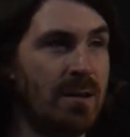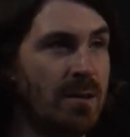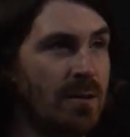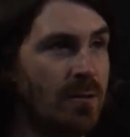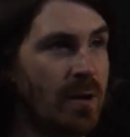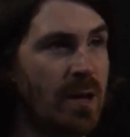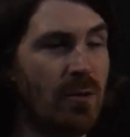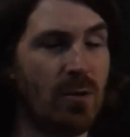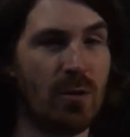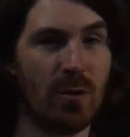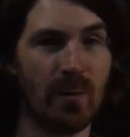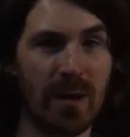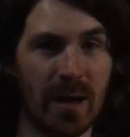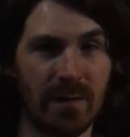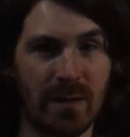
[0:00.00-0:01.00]
Okay, or we
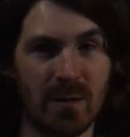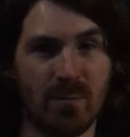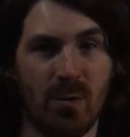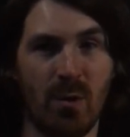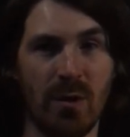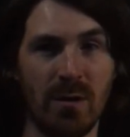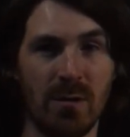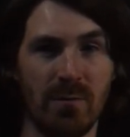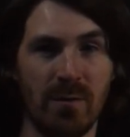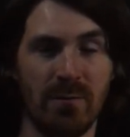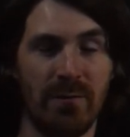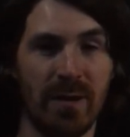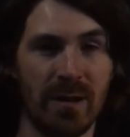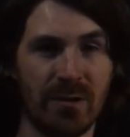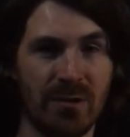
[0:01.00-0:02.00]
had this point of
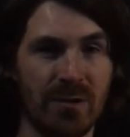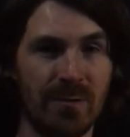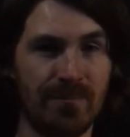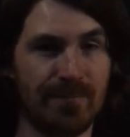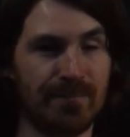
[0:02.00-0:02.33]
inflection.